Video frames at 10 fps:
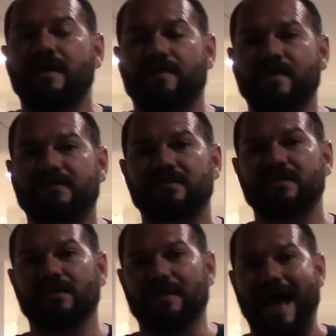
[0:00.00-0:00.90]
This is
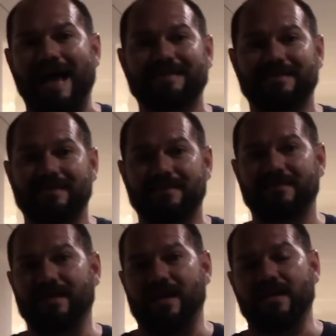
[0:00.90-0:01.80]
the last
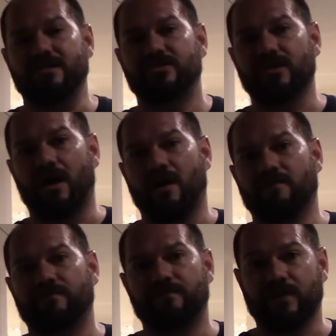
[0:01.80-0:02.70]
stage
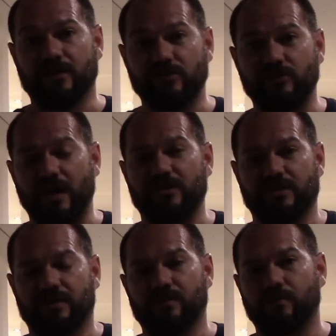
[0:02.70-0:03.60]
of the
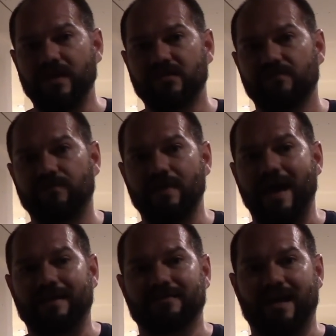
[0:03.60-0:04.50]
construction. And the reason for
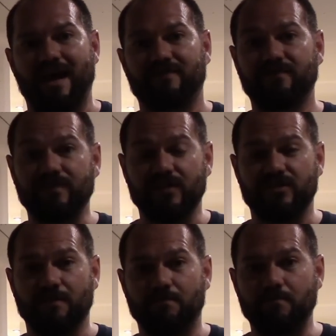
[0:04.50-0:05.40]
that is I have to finish
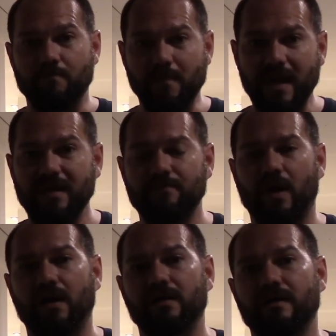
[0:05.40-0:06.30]
the main
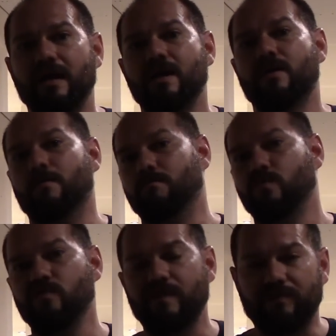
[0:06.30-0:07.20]
part,
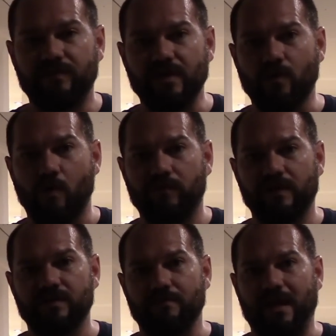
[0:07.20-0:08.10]
move everything over
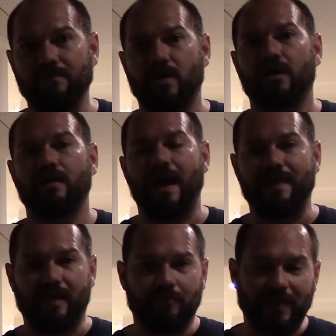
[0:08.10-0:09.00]
into the main part,
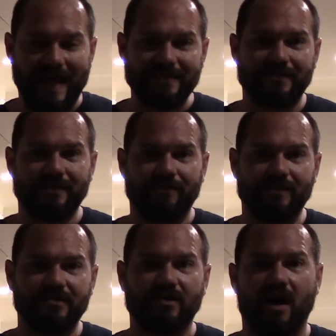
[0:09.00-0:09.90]
and then plastic
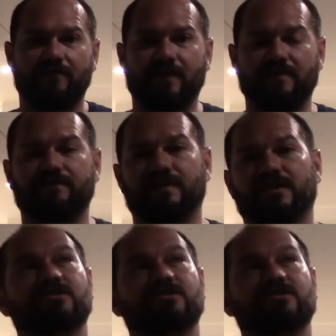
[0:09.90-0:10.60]
this off and finish